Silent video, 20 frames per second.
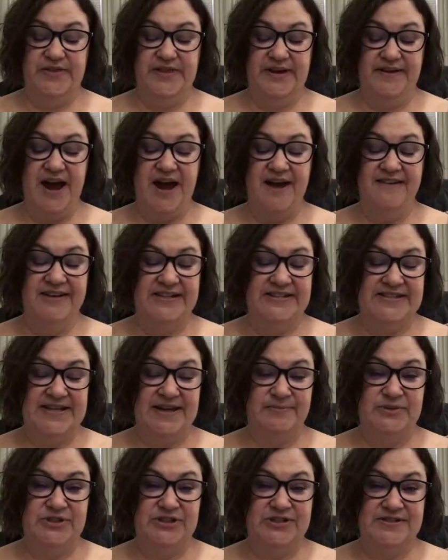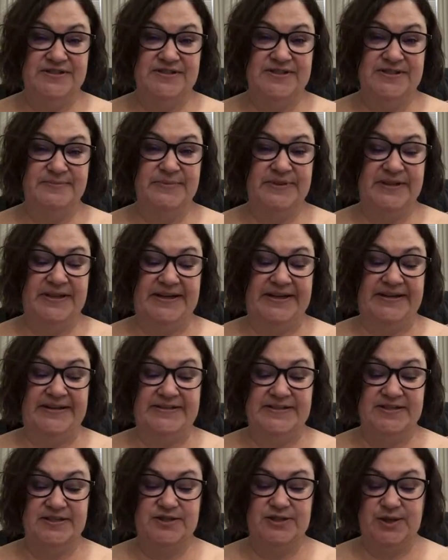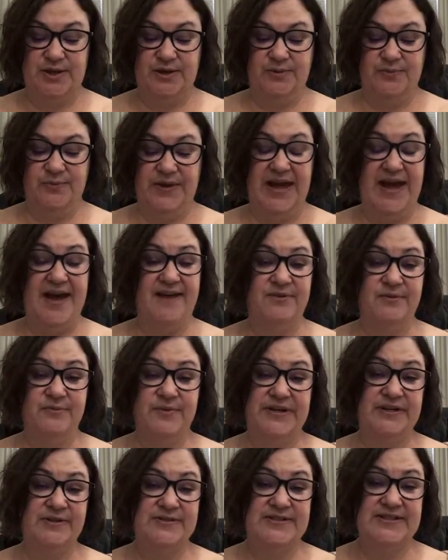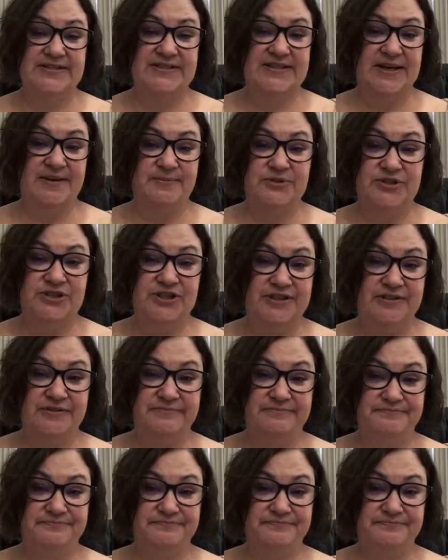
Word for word: there are exemptions in place. So we have a widow's exemption.